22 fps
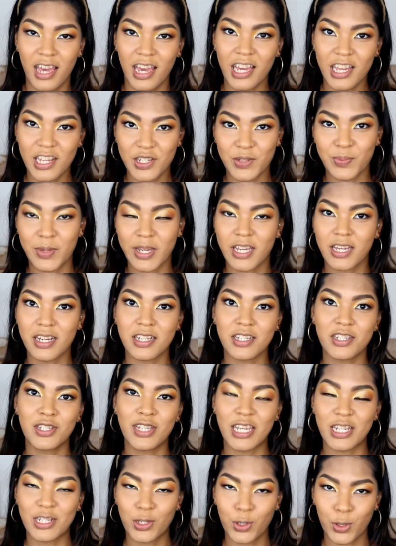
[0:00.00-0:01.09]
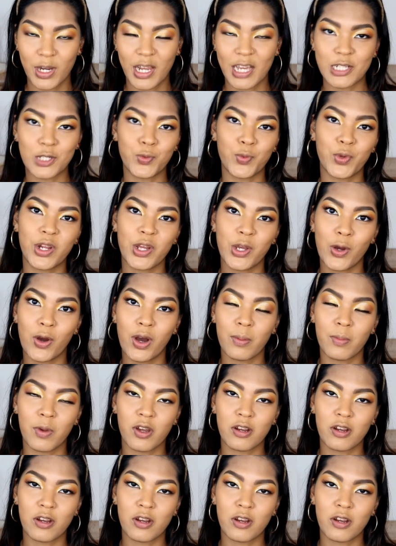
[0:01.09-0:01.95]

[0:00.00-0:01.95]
it's because in today's video I'm